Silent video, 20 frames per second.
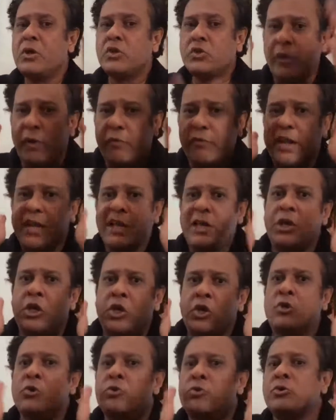So we're very
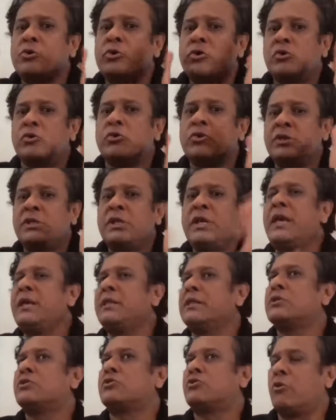used to
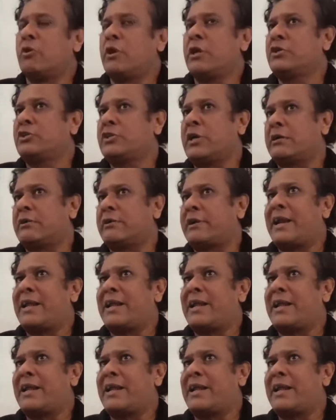seeing this rolling shutter.